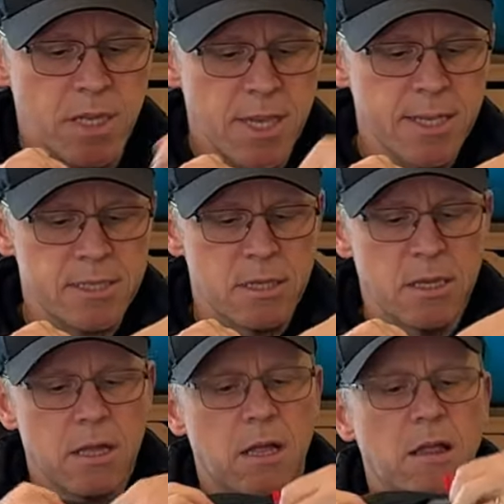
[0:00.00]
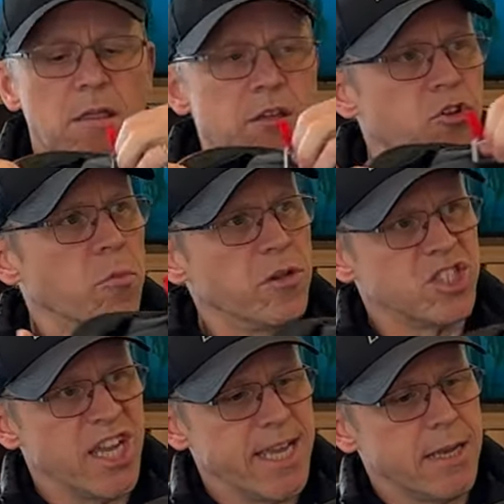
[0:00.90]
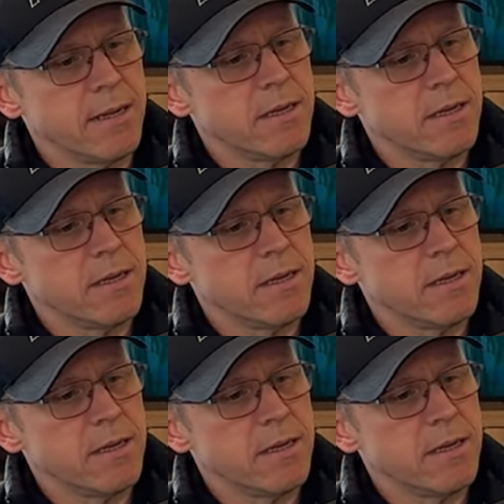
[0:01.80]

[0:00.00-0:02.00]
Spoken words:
is the double D